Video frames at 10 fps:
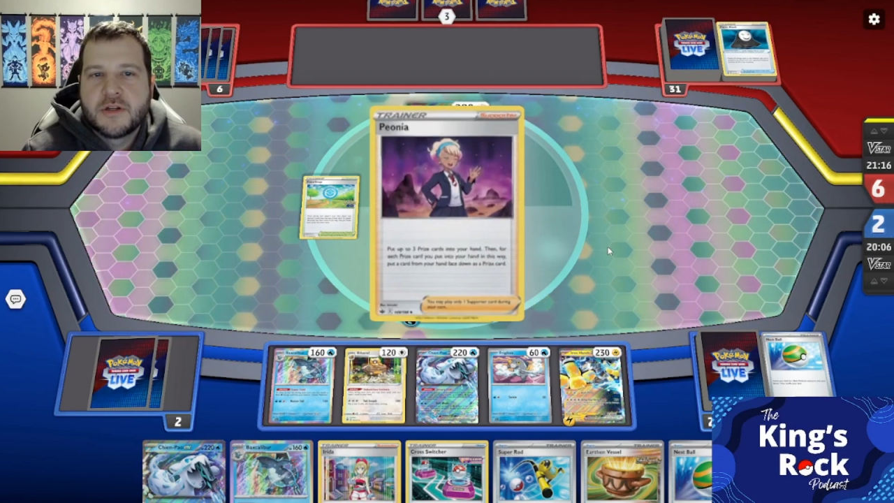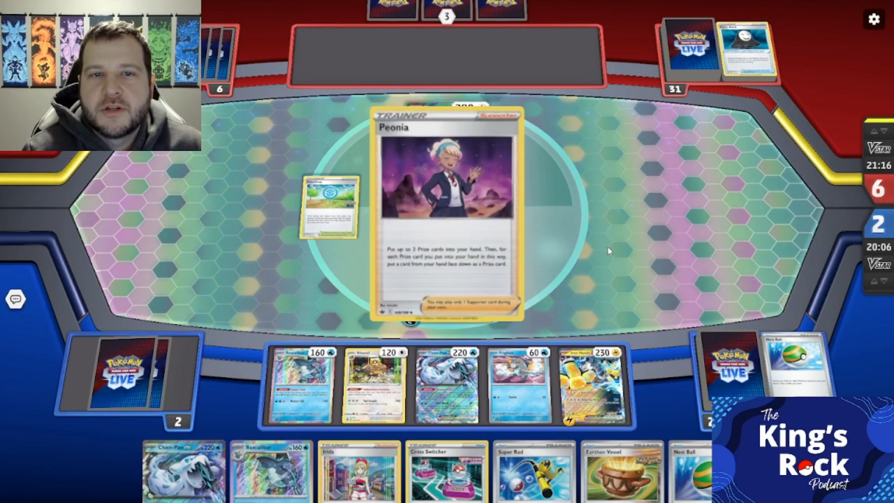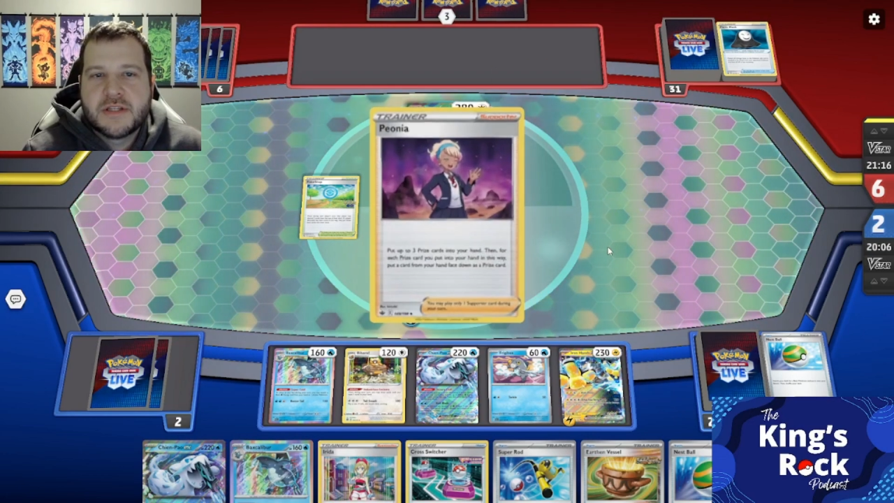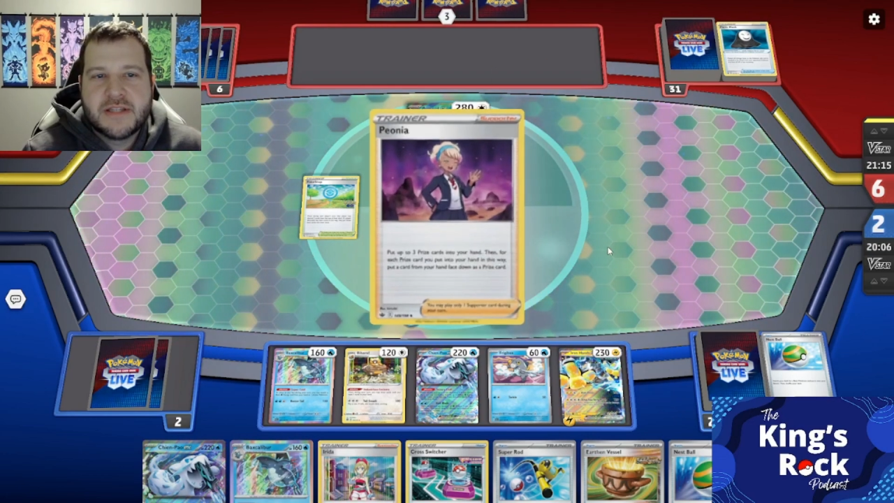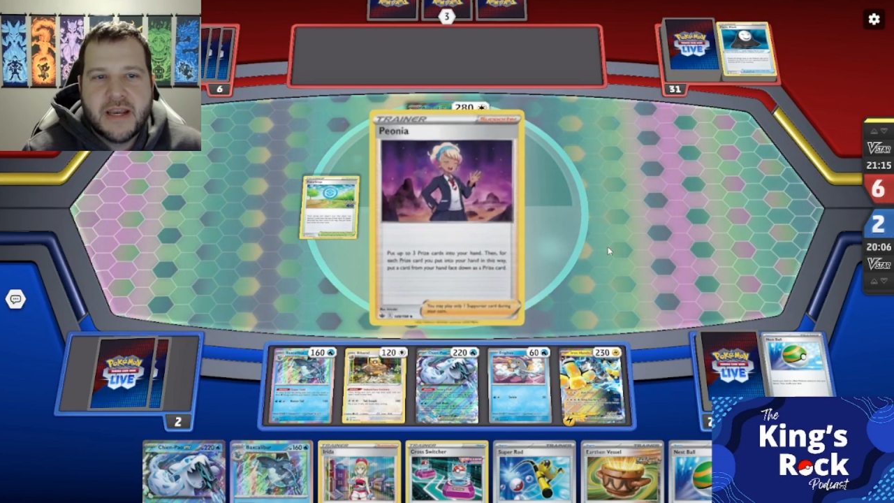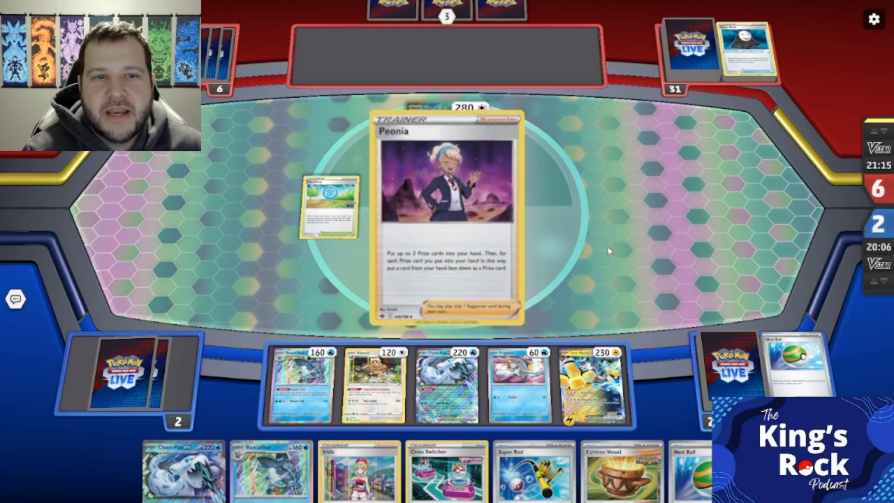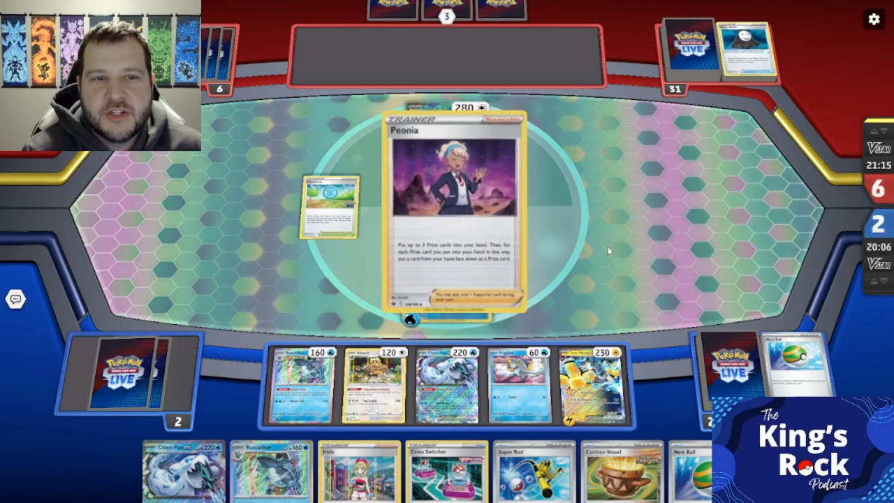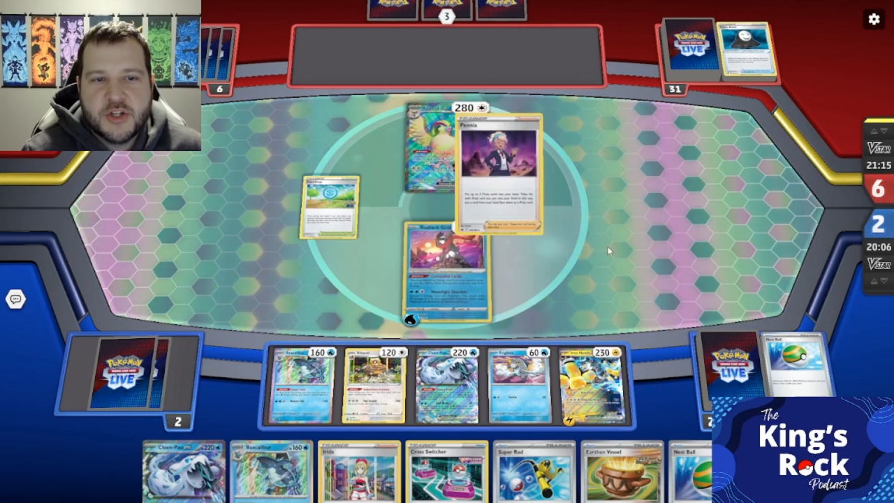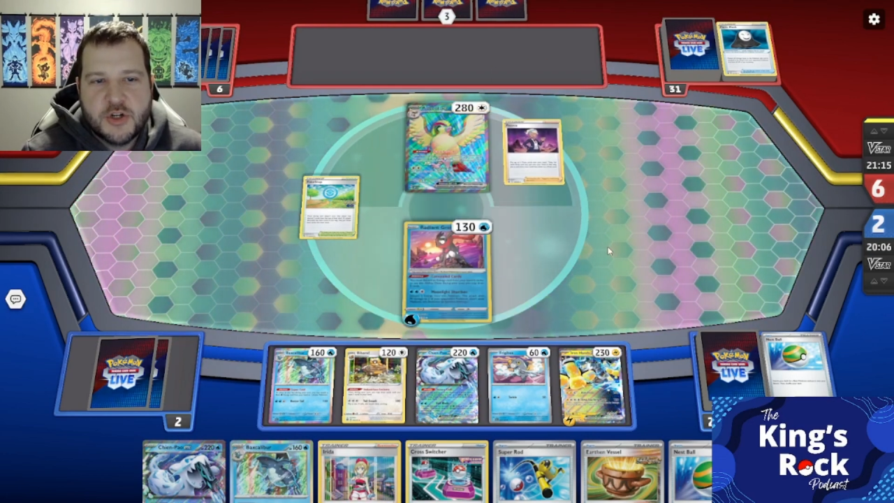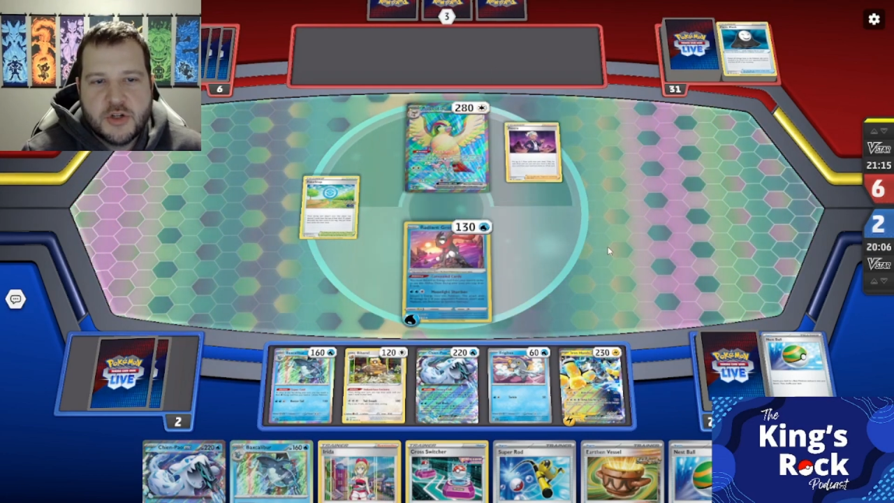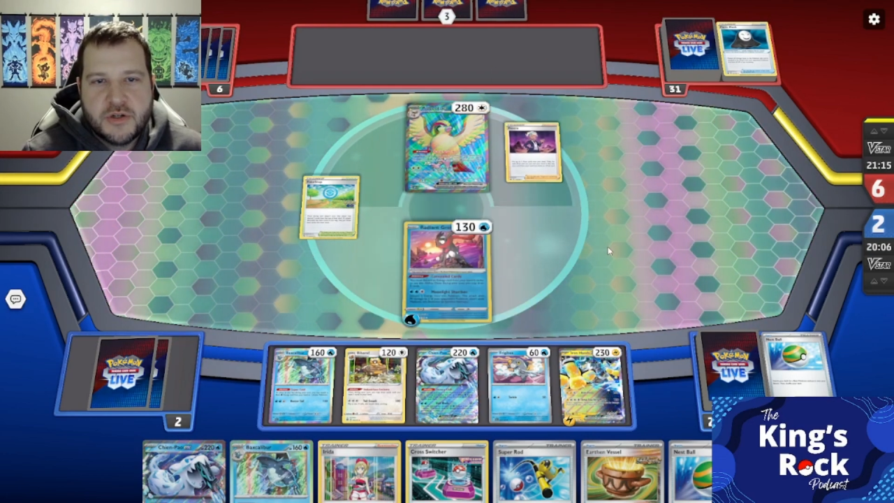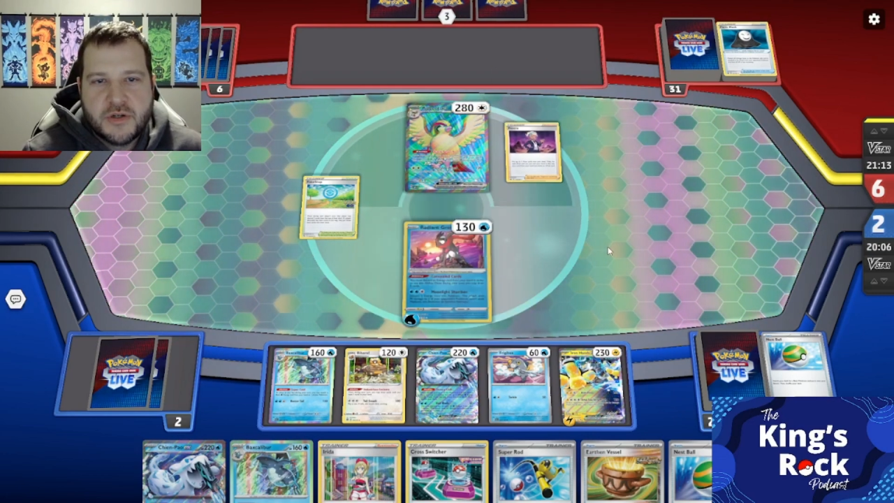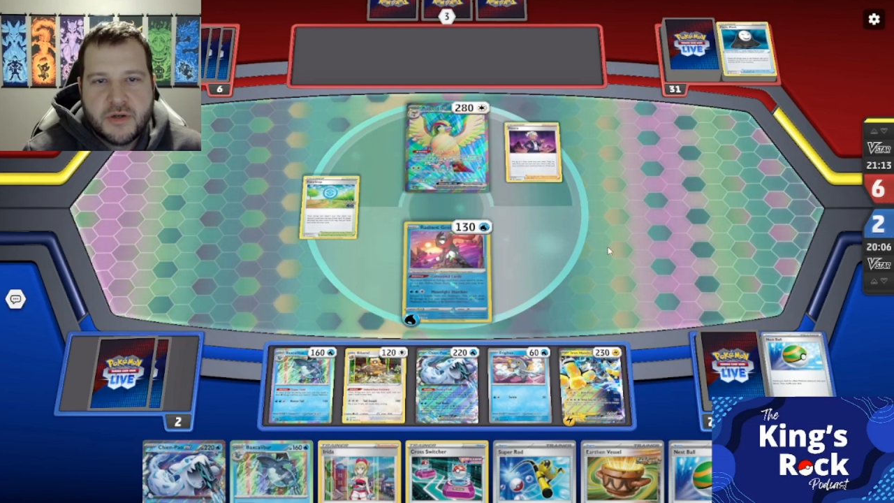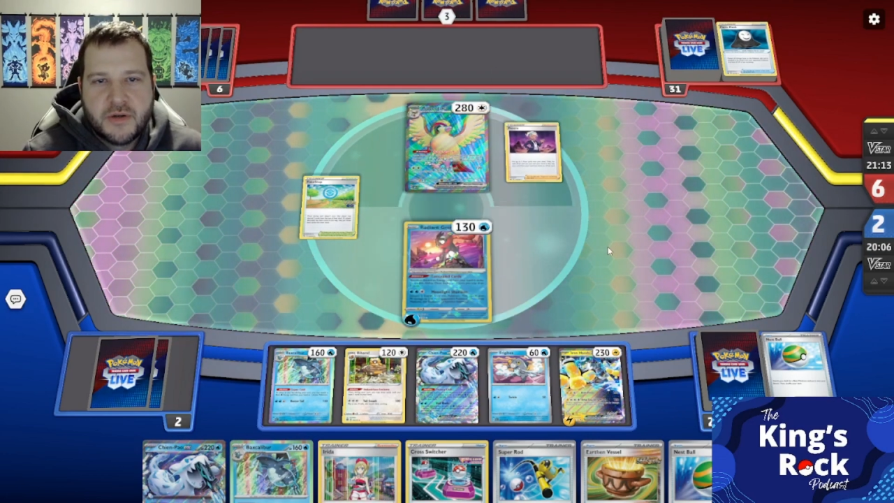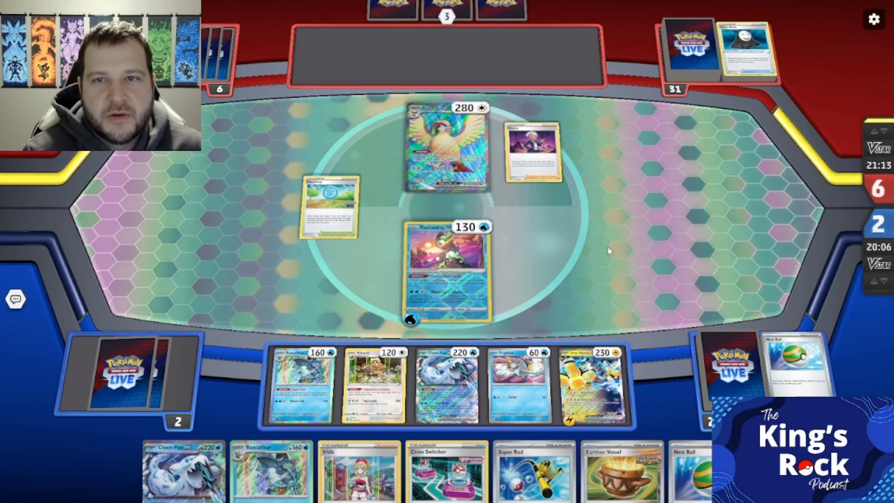second turn
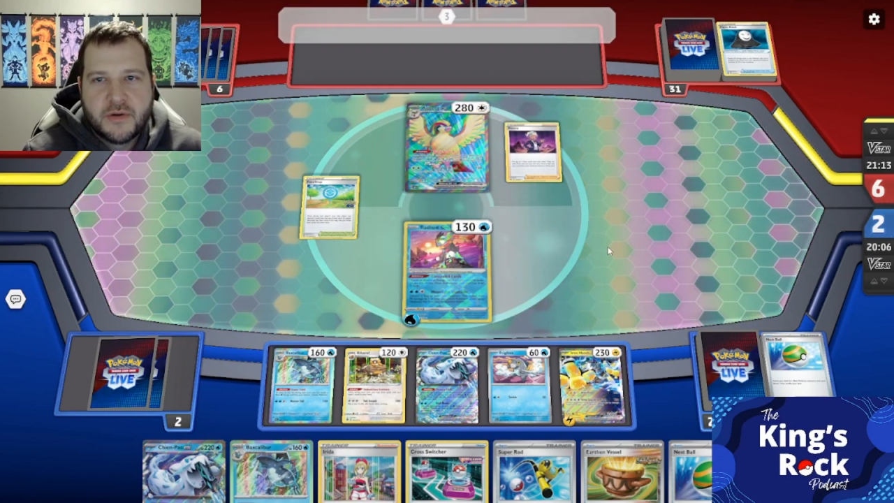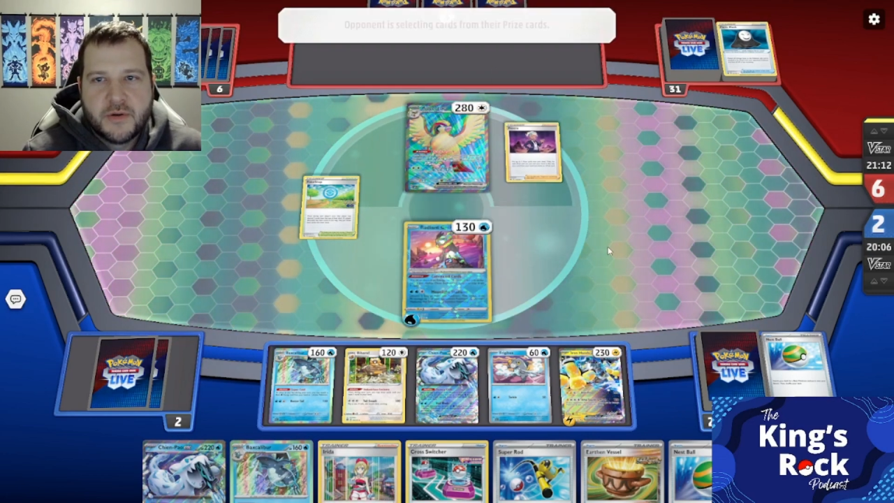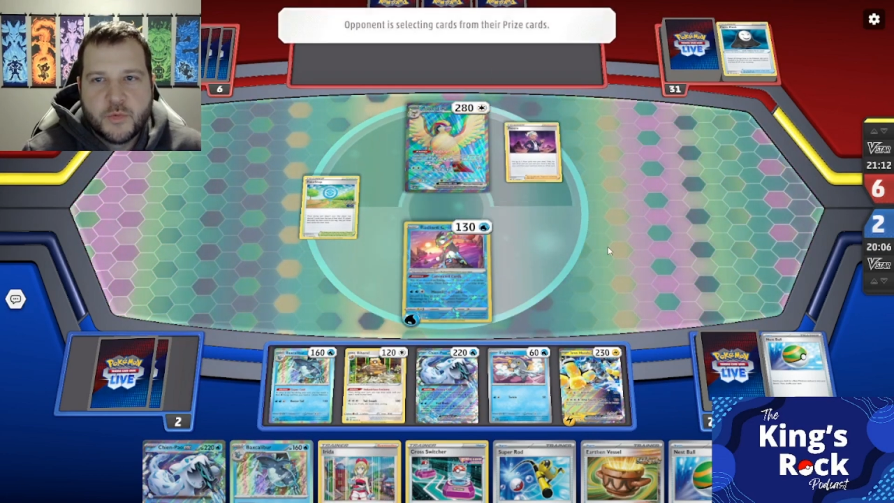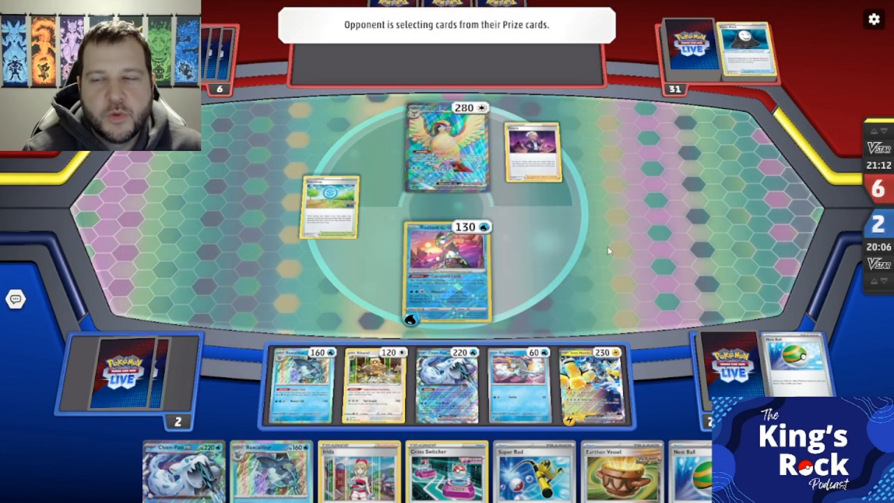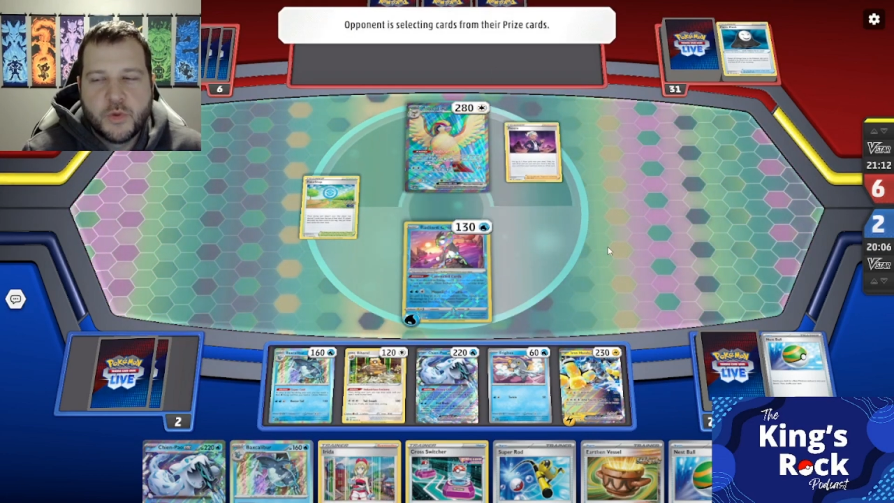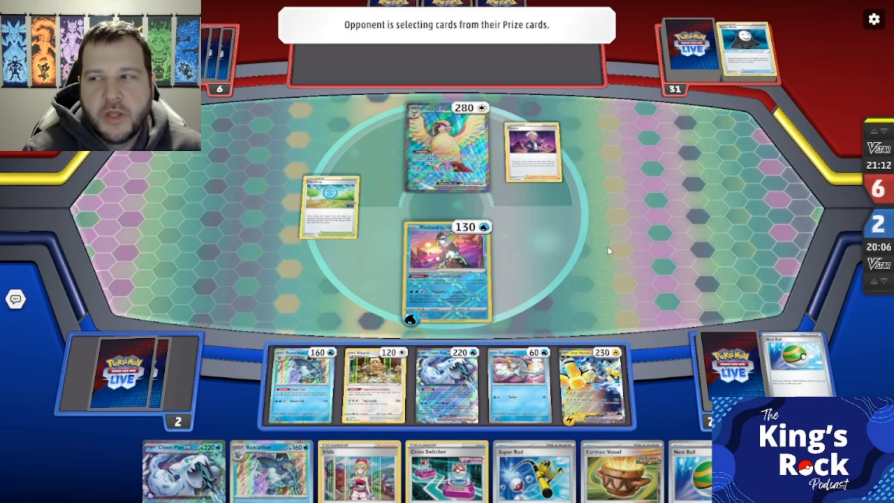really